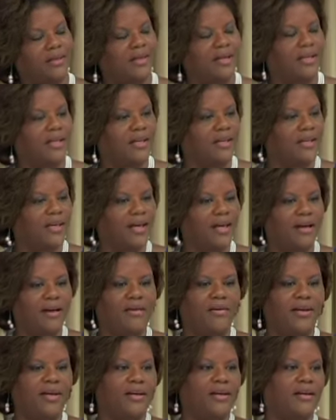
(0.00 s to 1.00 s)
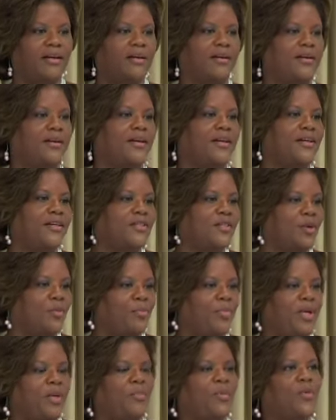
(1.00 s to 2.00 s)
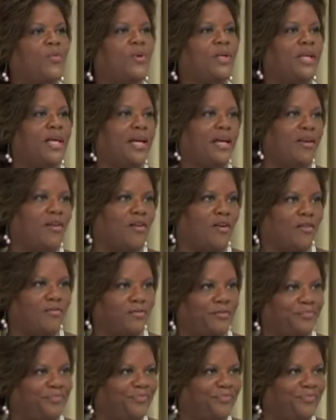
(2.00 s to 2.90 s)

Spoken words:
another area. So people were laid off.